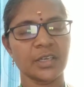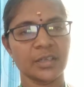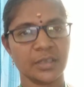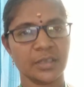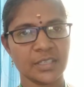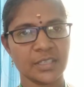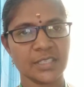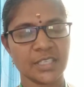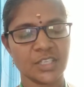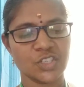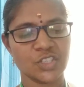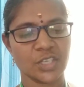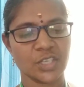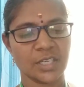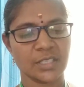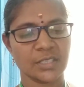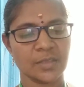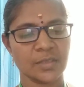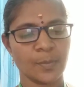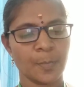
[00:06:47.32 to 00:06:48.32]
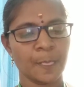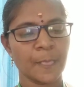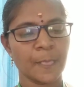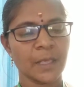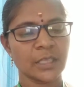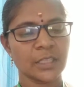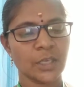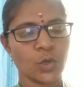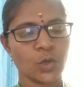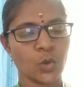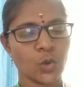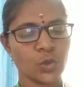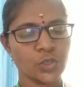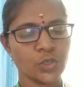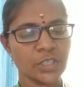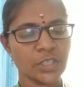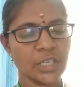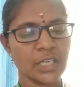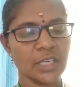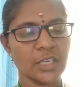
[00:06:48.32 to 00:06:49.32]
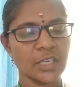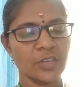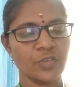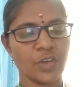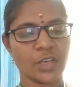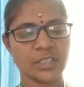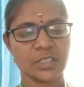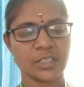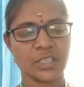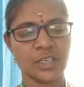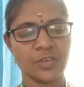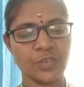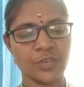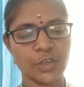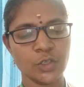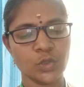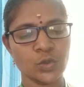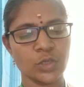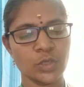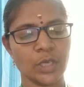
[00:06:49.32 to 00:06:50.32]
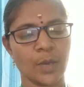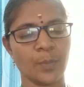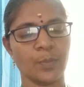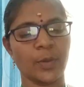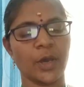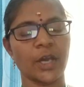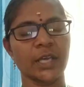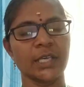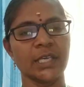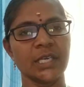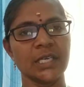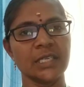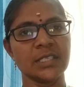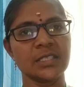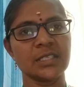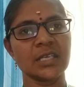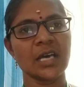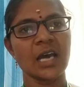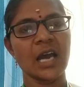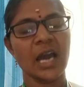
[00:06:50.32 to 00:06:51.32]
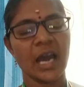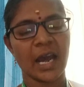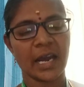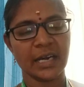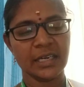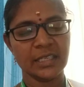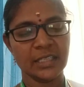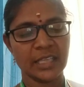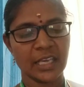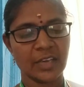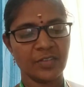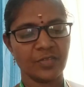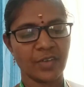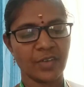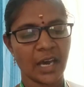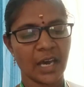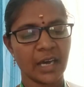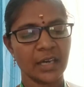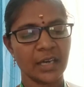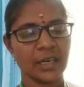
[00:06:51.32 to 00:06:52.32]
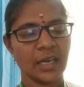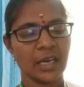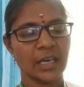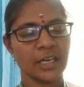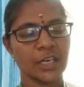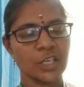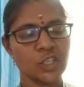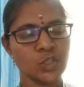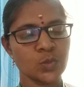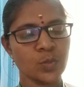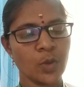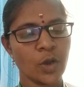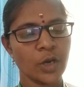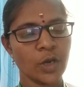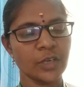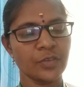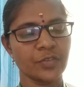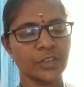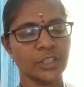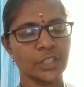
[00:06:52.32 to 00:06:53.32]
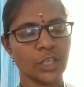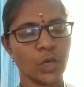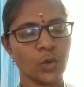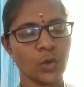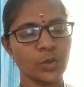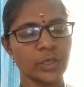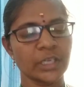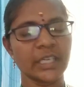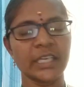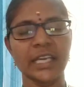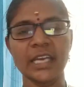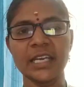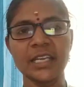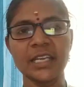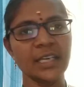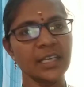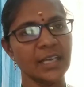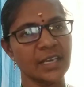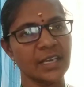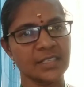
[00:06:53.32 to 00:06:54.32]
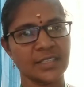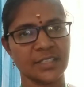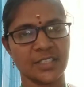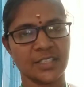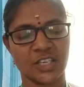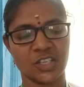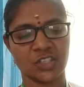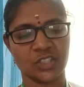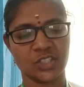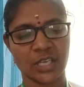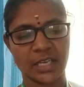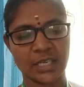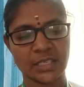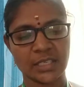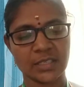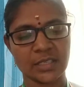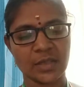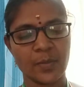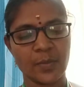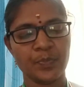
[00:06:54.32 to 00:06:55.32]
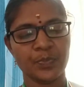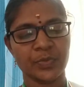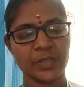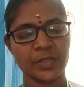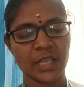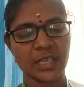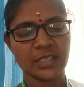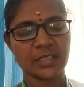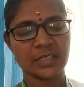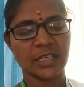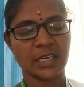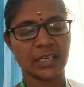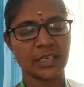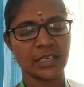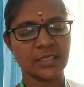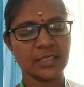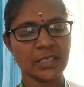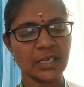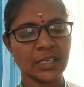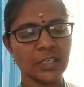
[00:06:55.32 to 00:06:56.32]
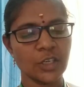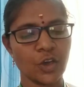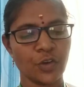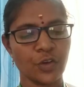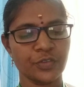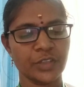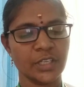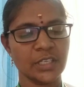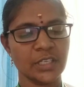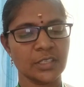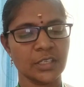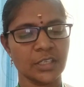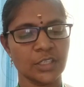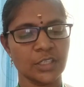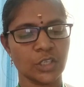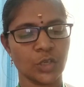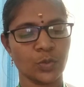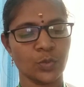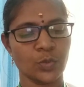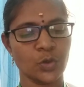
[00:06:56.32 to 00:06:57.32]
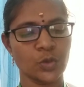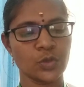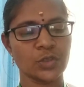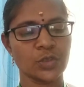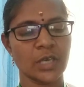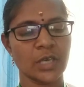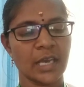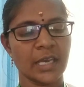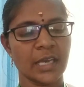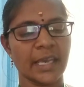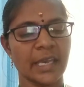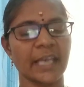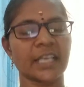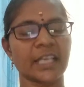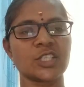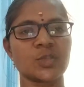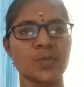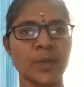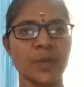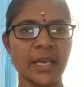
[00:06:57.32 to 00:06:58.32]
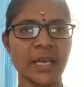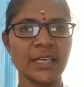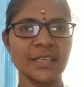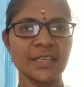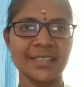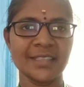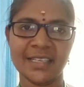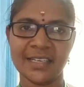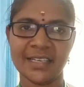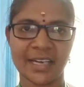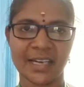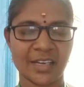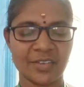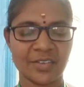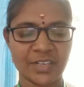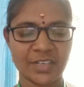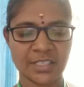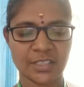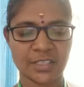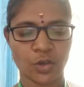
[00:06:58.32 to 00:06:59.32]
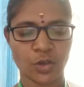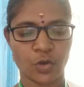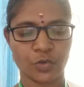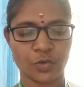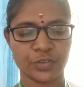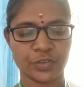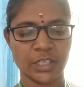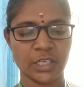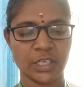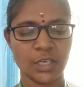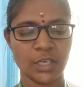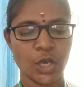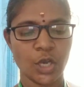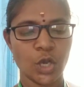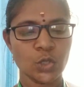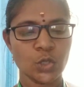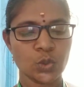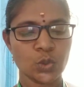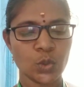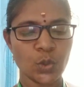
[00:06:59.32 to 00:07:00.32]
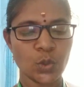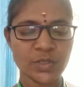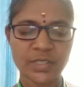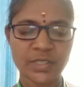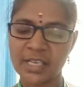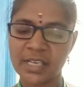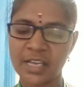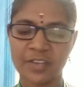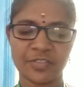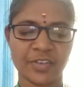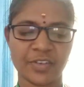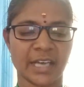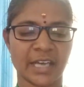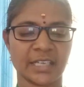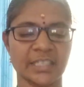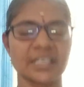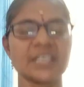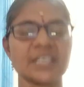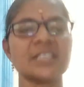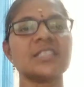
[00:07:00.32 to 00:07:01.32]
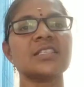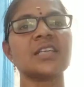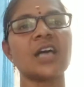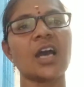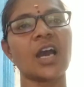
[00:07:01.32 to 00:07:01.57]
researchers. The questionnaire was given to employees and they were responded without any hesitations. Thus, the result of these interviews explained the relevance of the social factors